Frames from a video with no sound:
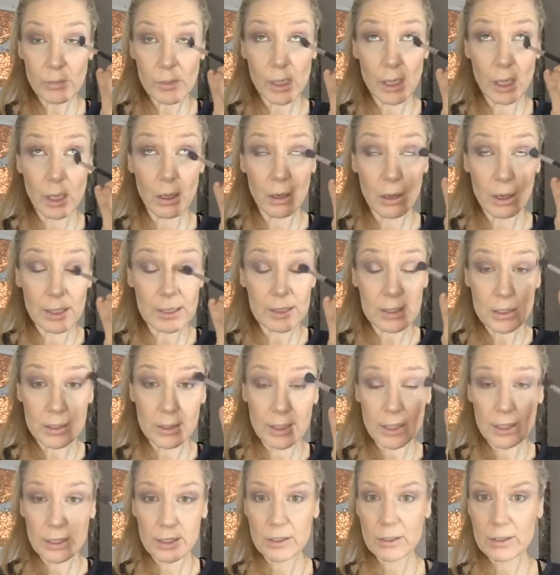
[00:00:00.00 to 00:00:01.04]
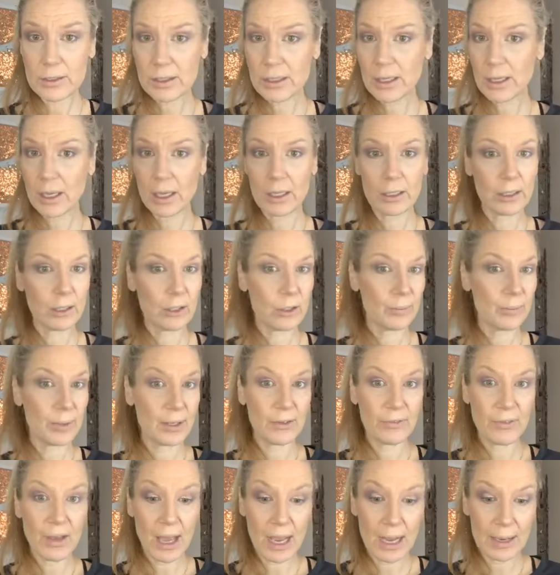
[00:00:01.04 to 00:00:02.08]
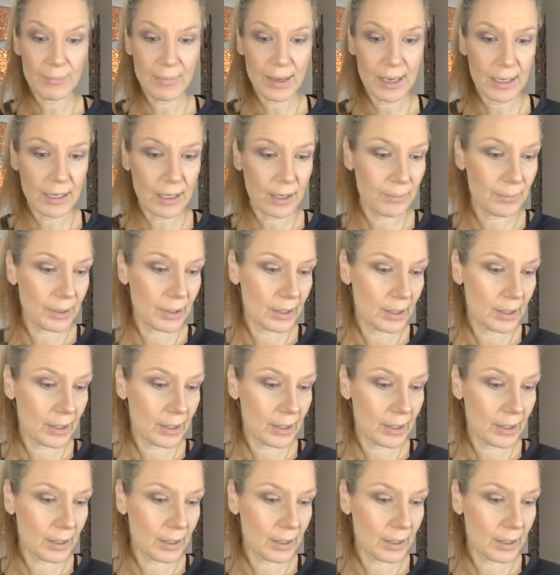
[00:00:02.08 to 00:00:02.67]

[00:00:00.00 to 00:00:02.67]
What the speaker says: All right, so there's a little bit of eye makeup.